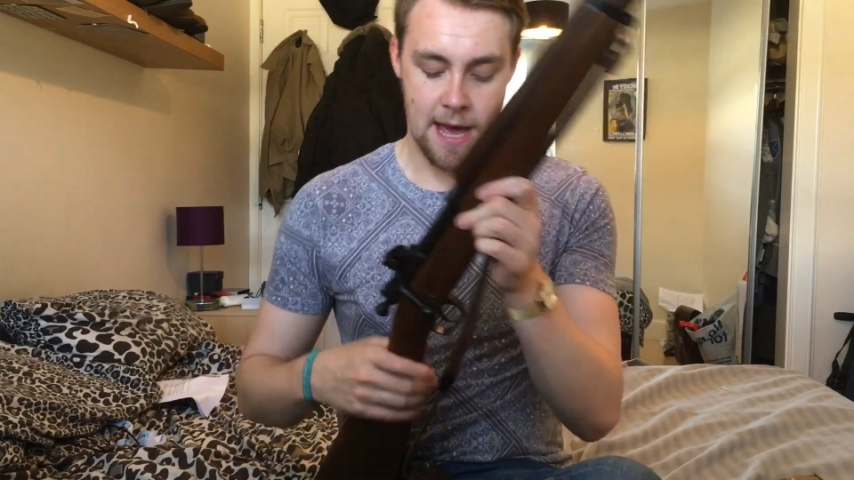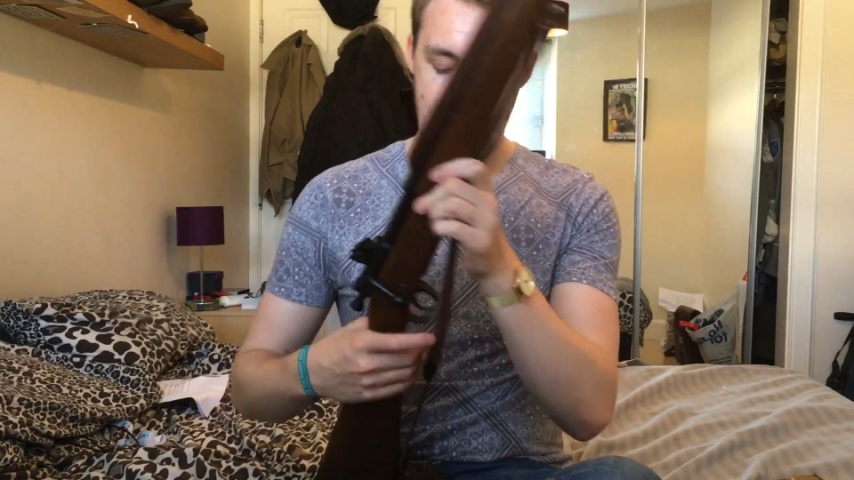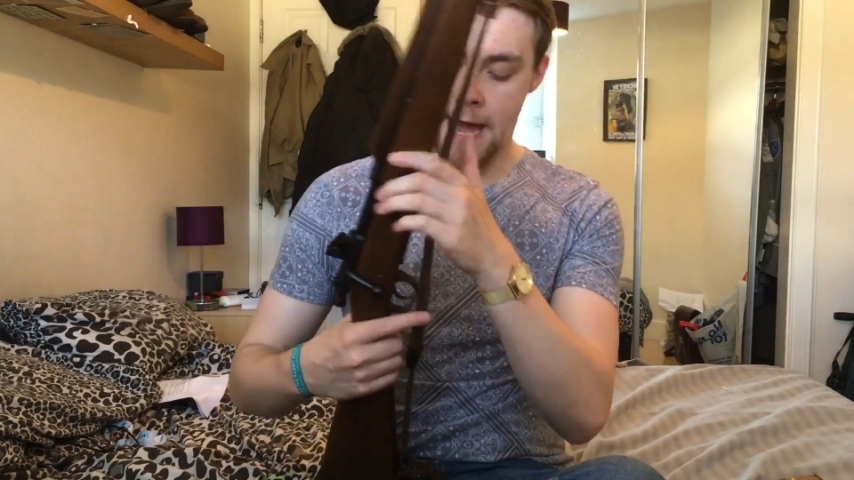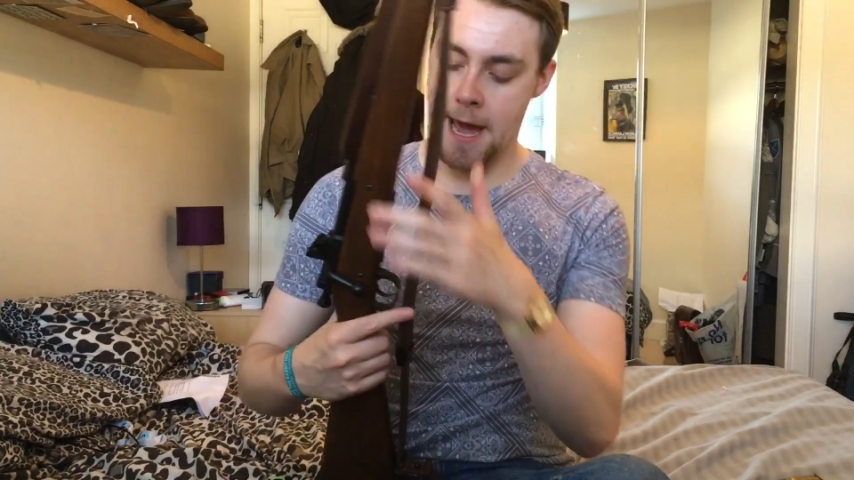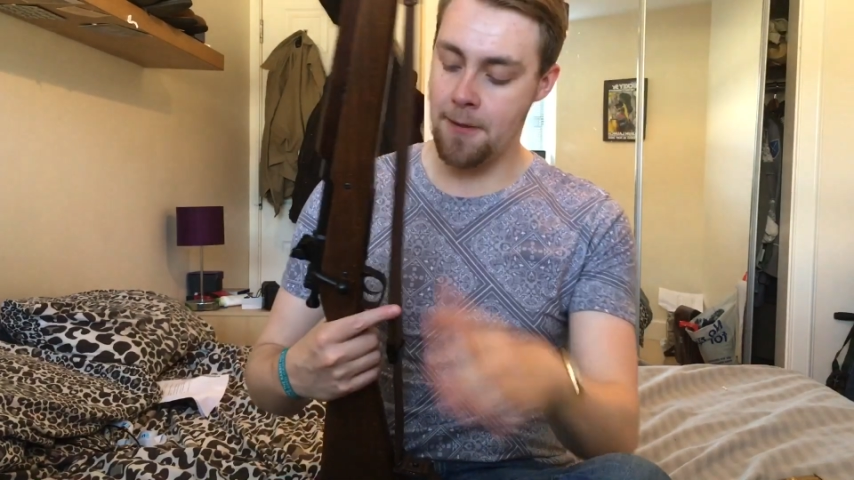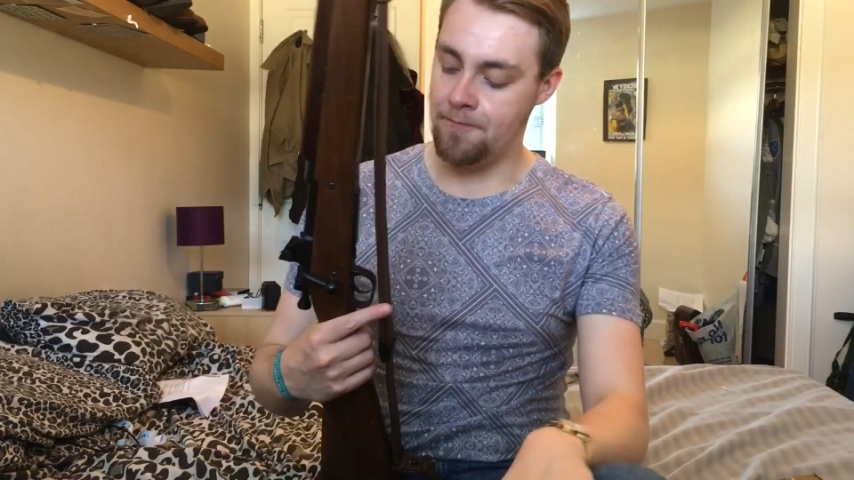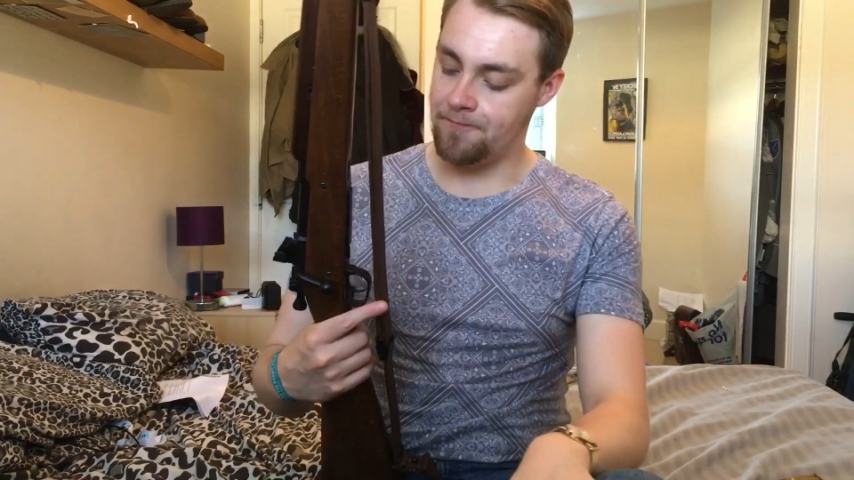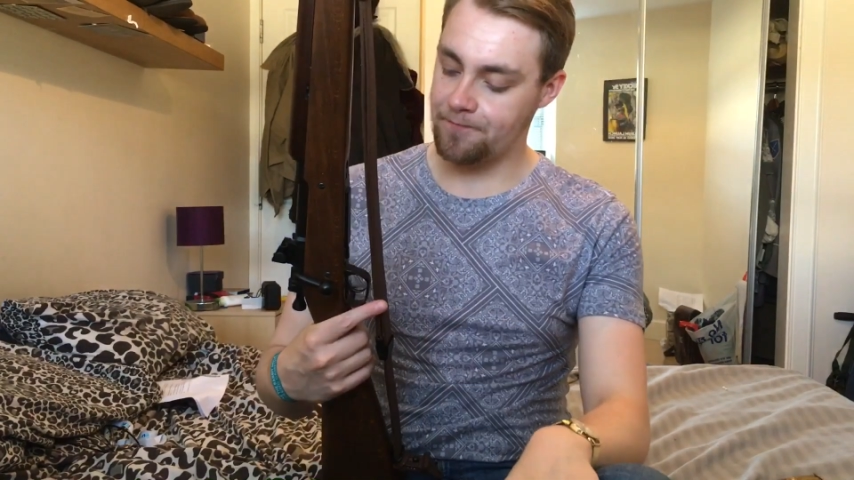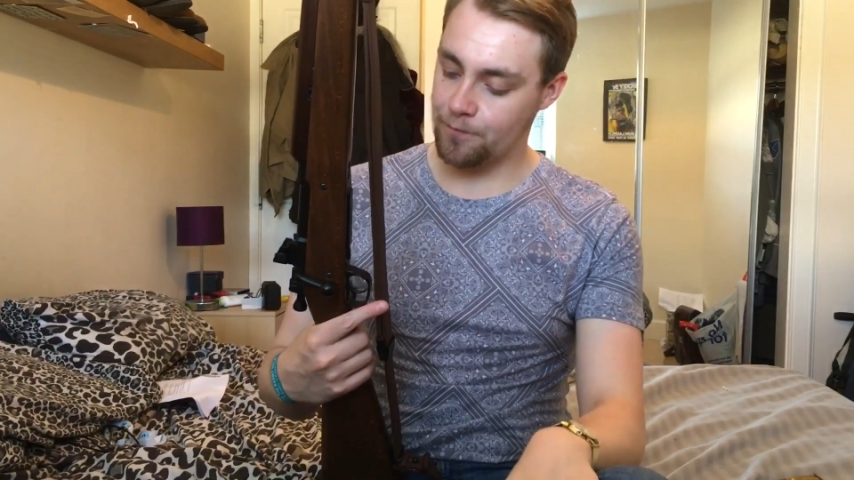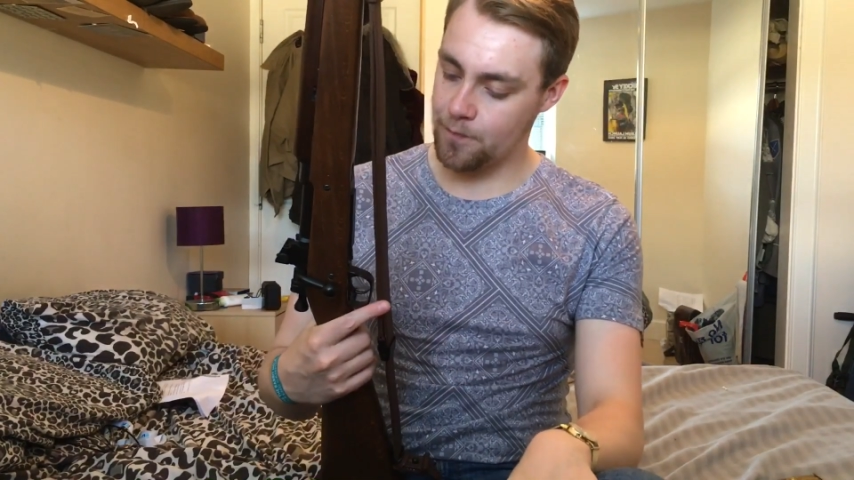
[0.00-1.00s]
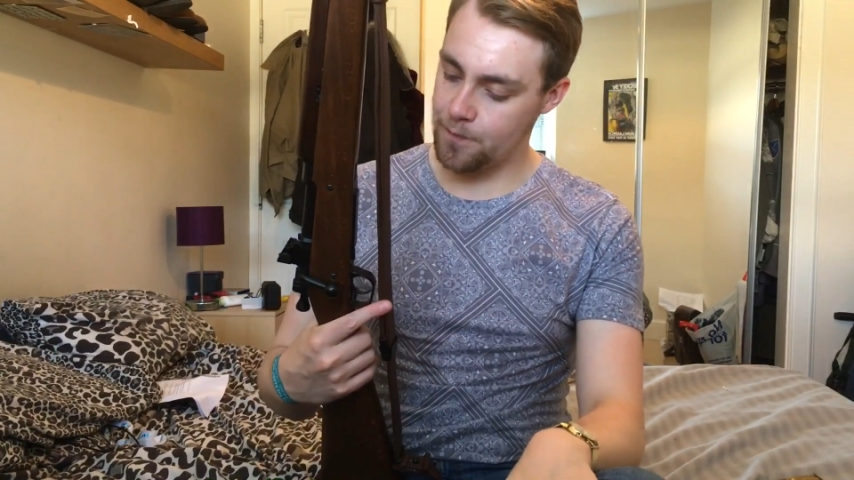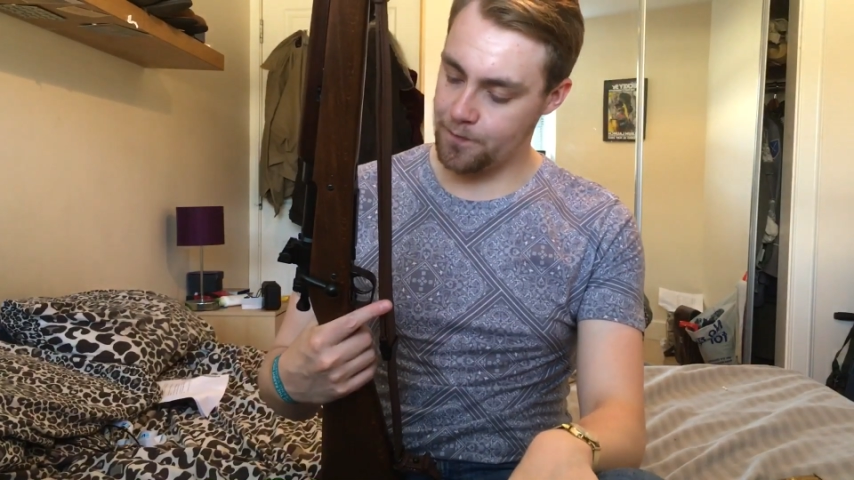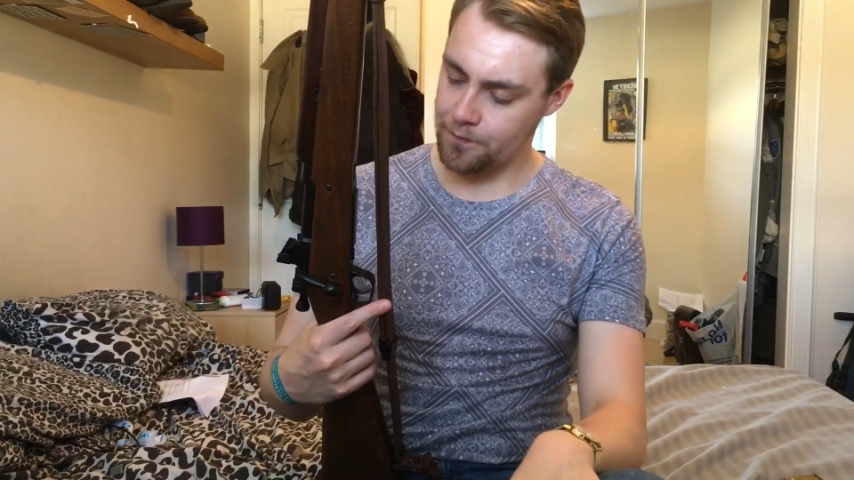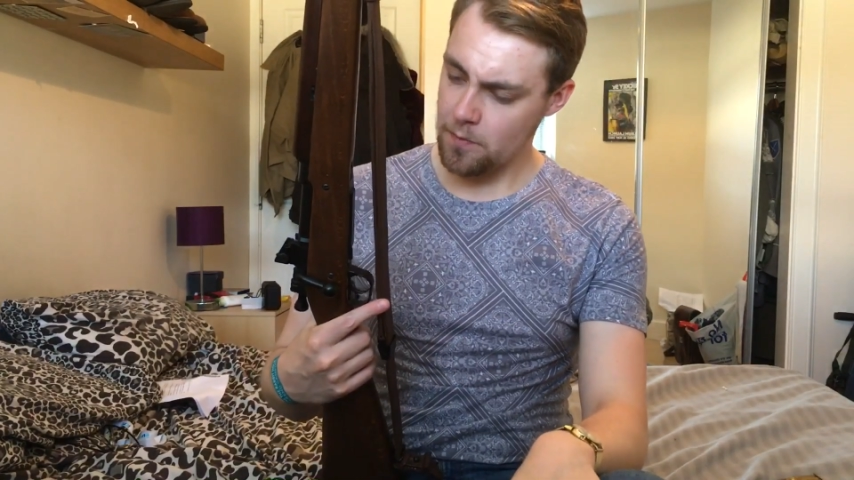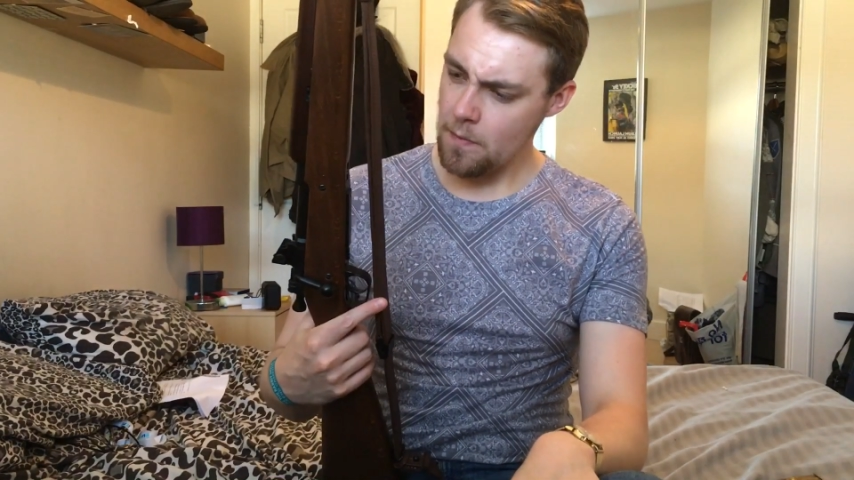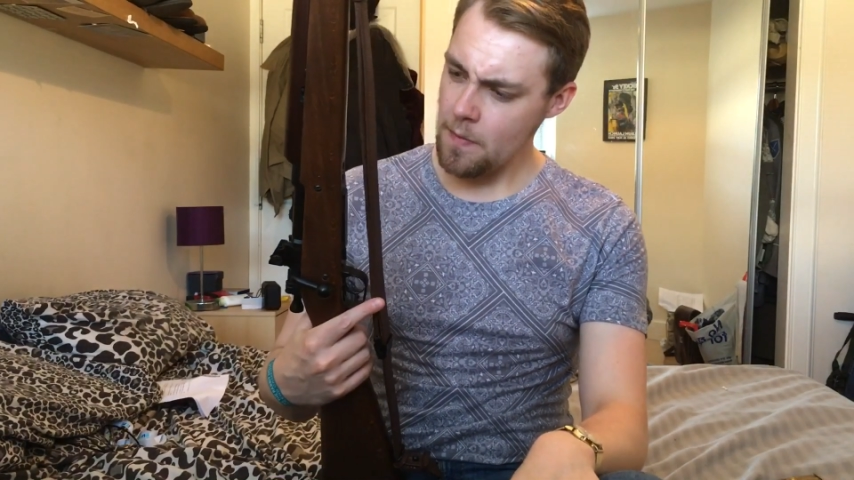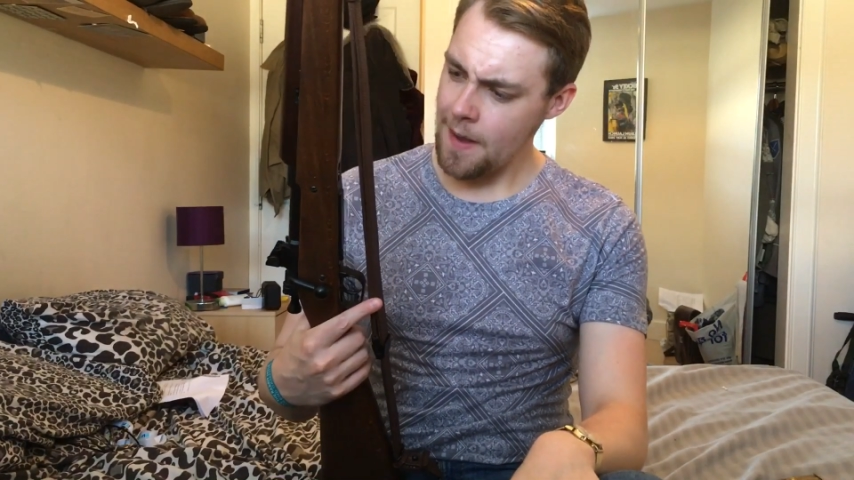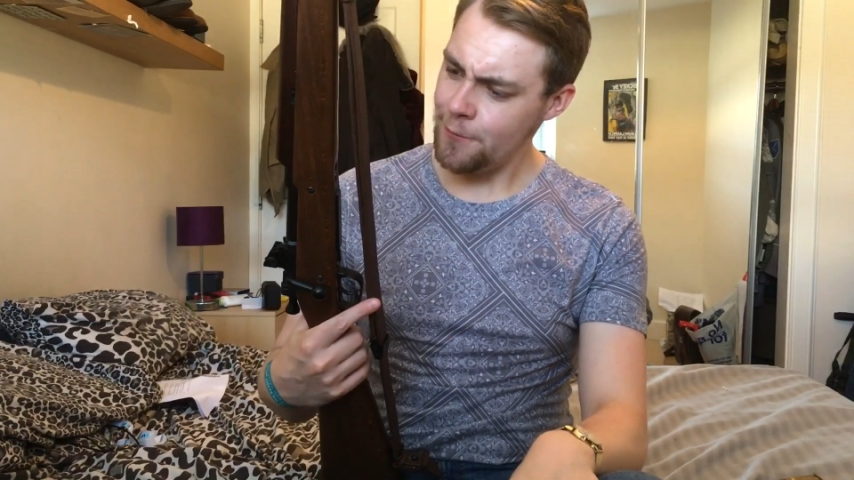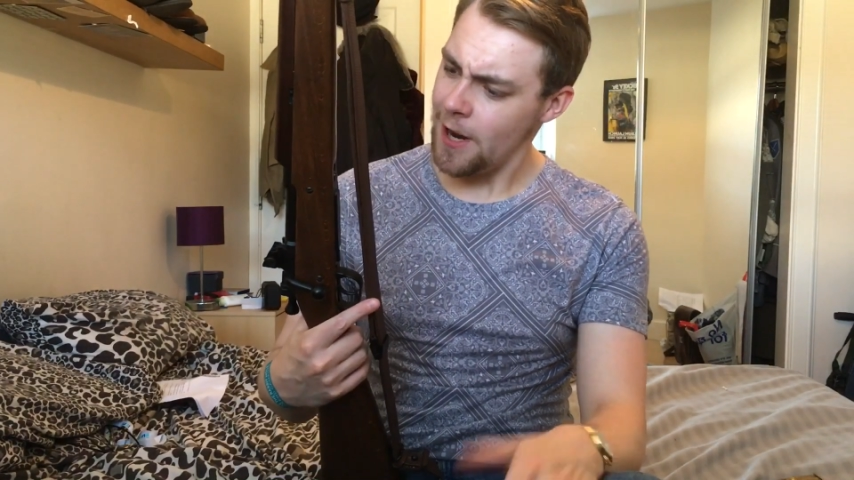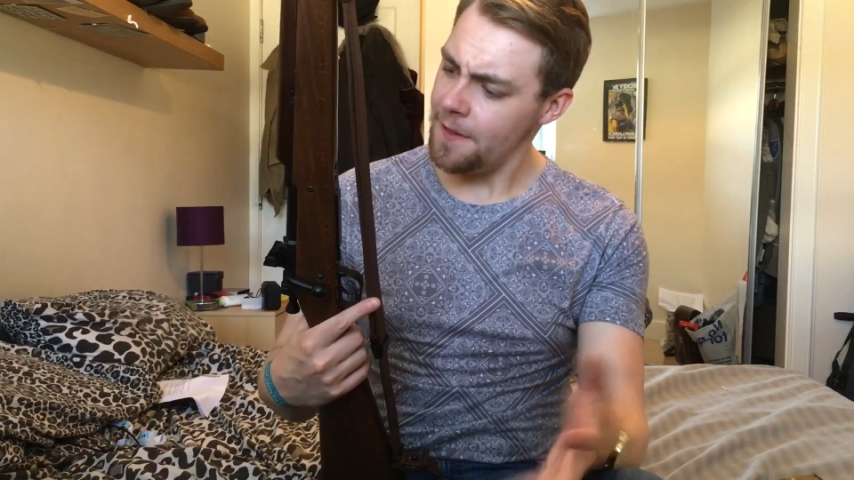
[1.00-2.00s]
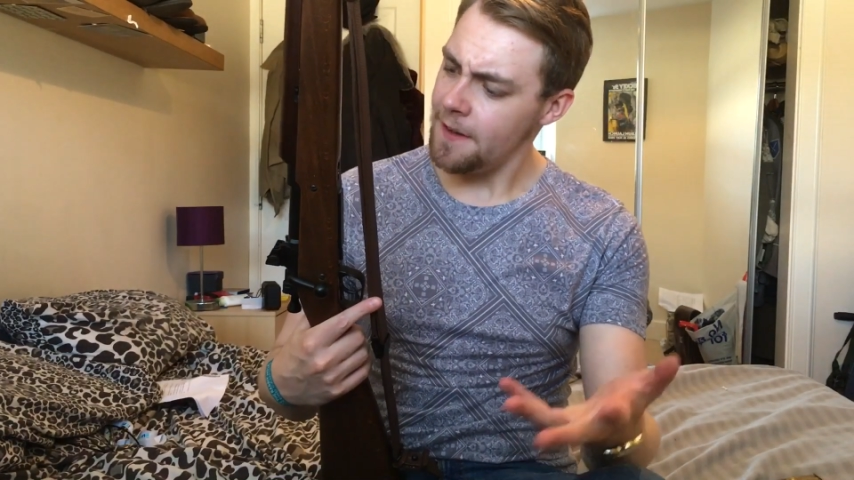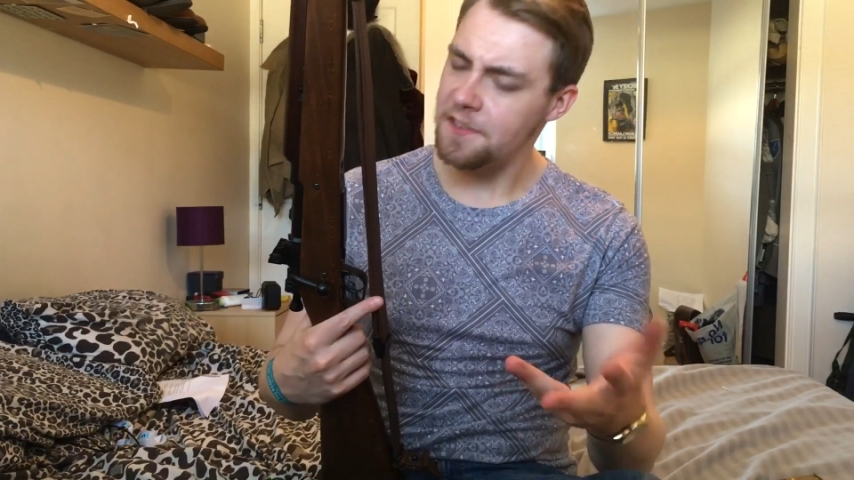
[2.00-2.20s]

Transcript: I'm trying to think